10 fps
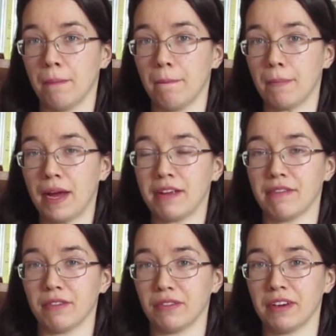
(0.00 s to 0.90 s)
pay
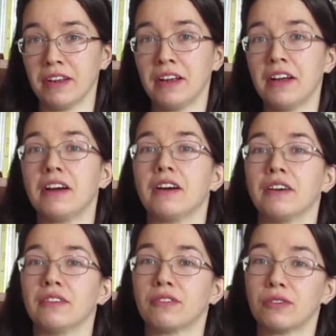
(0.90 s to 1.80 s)
for it.
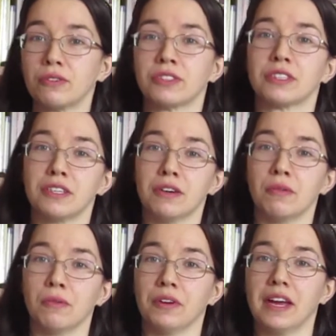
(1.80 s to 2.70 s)
And of course they don't
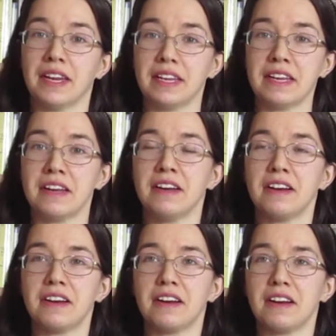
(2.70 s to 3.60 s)
want any
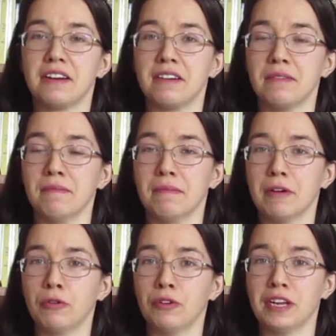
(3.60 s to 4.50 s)

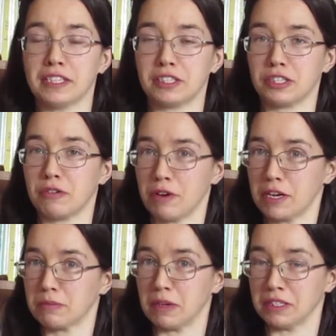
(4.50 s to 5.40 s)
unnecessary
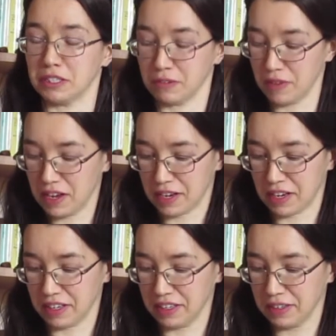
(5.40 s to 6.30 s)
expenses of that
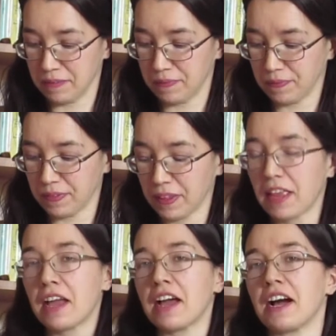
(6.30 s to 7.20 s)
kind.
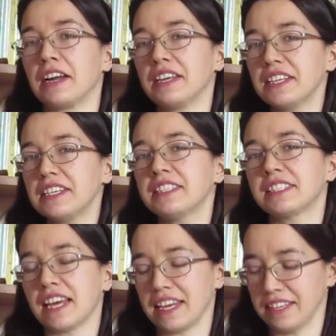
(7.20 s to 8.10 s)
And it is
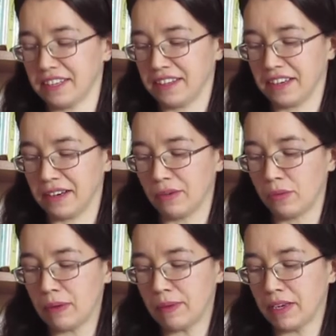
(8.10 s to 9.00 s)
said that
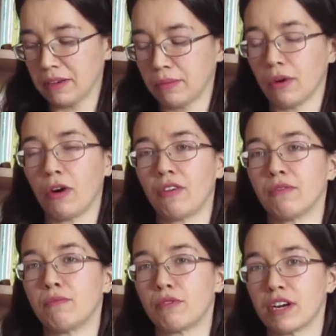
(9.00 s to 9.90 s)
women were
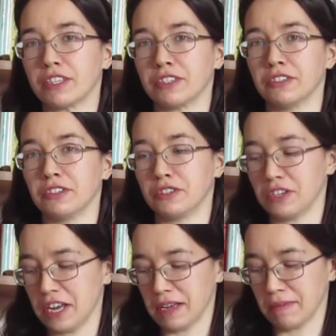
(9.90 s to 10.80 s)
often pressured to
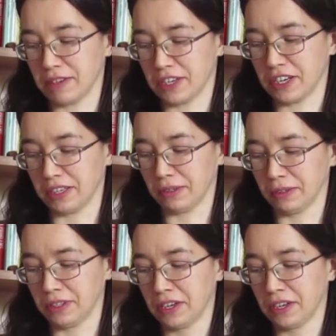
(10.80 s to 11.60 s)
name the child,